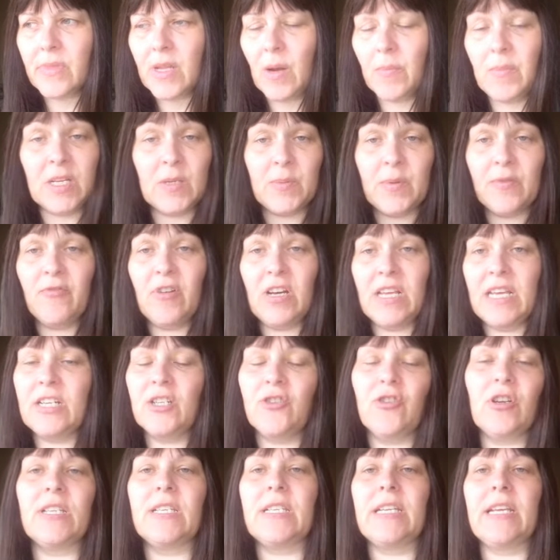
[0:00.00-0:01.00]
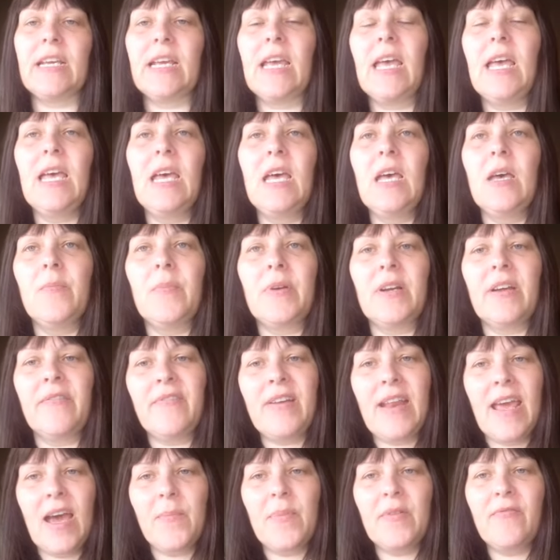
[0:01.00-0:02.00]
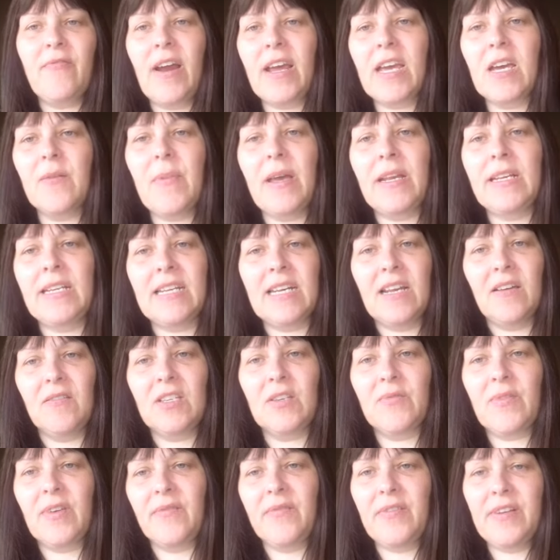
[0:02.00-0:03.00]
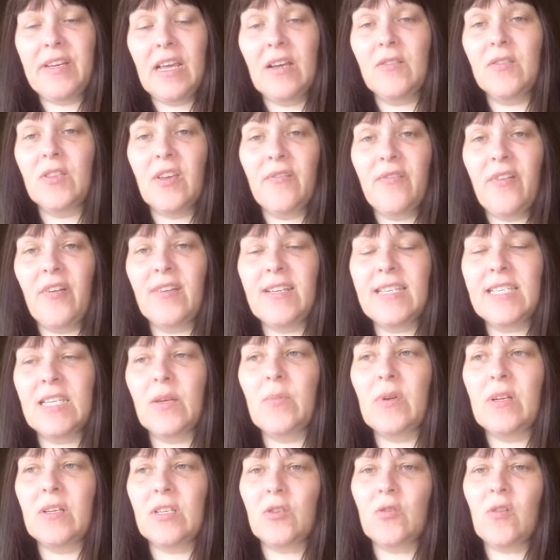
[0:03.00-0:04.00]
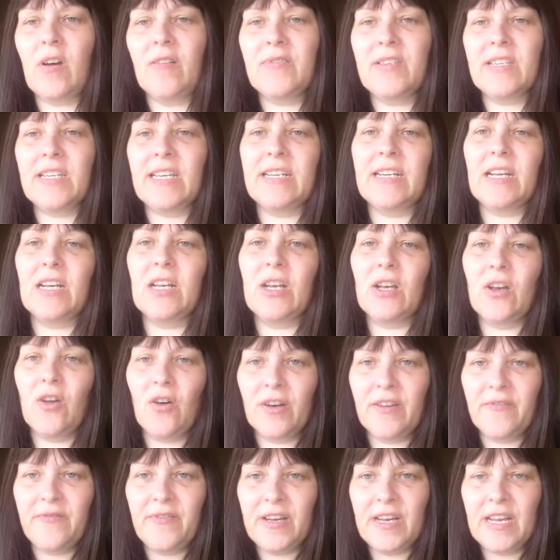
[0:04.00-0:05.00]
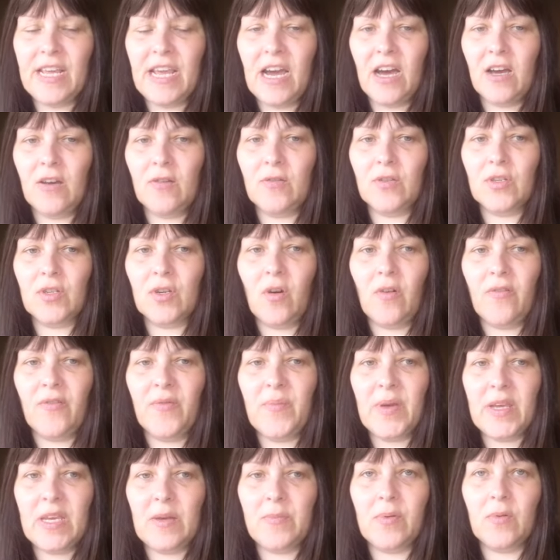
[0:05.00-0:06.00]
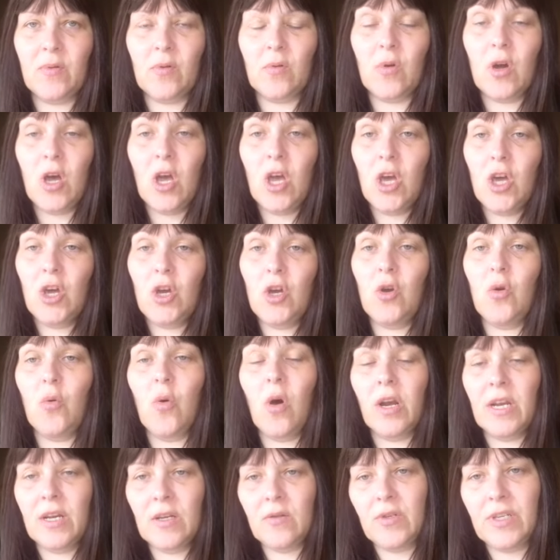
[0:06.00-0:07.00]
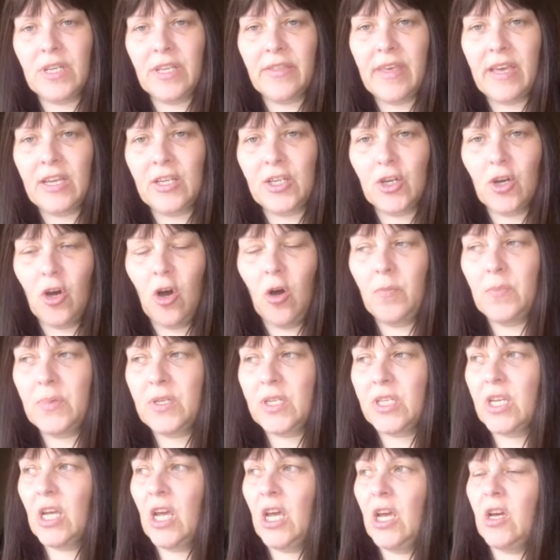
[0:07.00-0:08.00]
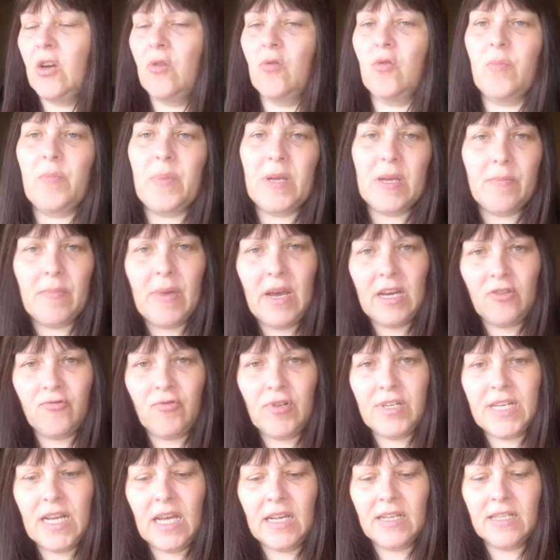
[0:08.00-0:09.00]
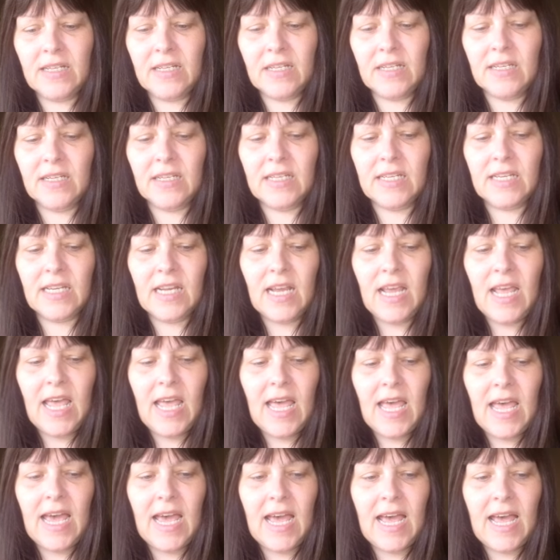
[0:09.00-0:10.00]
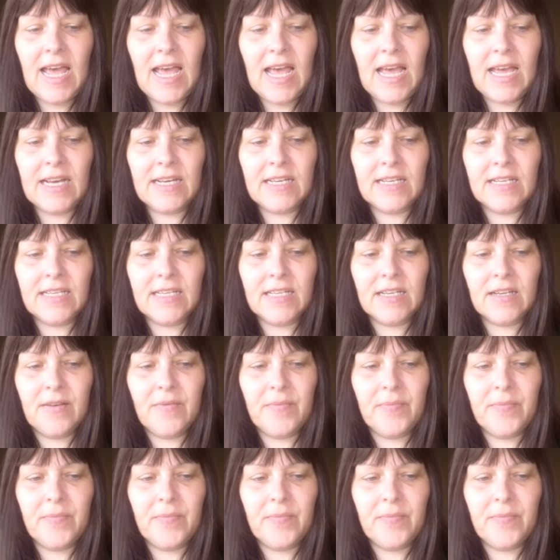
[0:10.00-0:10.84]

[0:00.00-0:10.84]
But it's been really interesting. But I've now been recommended loads of other videos that are very similar. So I've seen a lot of videos of people who are losing their jobs, who are being made redundant, and